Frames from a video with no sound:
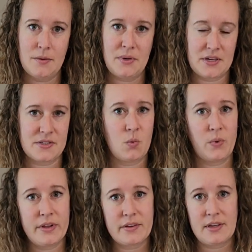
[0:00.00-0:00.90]
because it
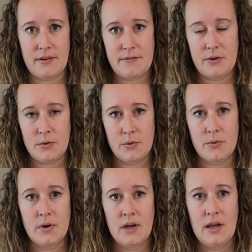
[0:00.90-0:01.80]
will give
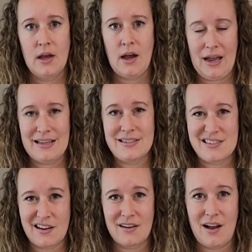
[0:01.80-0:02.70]
you a head
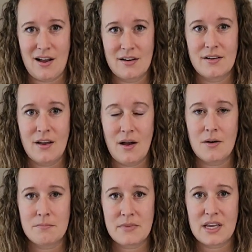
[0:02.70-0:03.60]
start
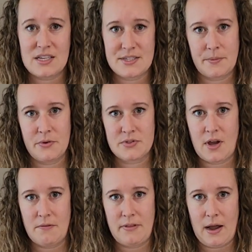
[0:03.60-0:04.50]
on getting some of those
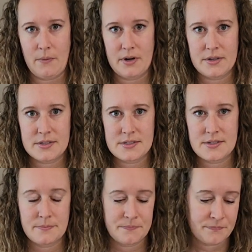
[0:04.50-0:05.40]
cut flowers.